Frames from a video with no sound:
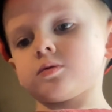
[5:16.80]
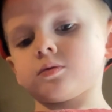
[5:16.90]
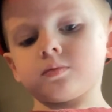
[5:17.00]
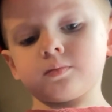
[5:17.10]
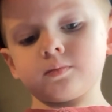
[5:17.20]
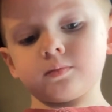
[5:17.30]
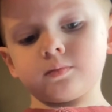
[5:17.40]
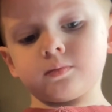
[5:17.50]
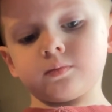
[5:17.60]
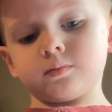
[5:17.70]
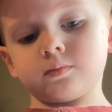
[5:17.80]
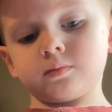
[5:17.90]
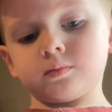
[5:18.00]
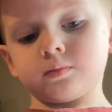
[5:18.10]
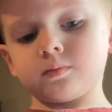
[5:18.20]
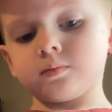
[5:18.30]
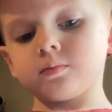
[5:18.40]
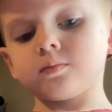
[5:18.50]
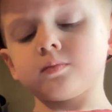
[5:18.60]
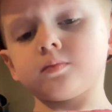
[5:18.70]

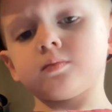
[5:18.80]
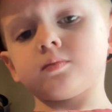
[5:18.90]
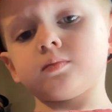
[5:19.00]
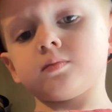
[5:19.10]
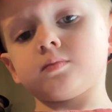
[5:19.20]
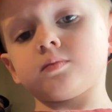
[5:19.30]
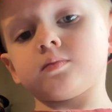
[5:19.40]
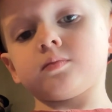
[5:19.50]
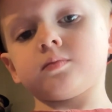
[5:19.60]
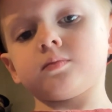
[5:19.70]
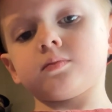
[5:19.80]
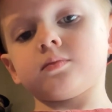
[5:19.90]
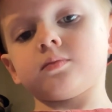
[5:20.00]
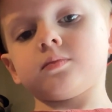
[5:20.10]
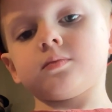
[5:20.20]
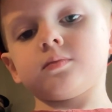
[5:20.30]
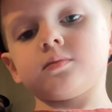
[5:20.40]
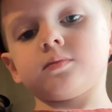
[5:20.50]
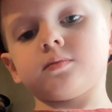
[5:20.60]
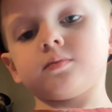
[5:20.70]

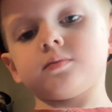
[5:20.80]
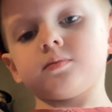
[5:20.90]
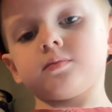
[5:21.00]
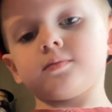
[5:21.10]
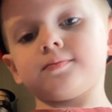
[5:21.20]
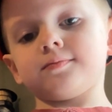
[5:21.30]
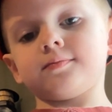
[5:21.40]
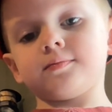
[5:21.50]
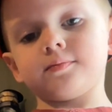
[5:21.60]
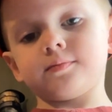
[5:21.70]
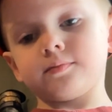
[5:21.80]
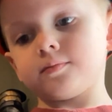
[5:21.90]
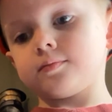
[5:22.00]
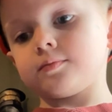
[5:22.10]
No one is speaking in this clip.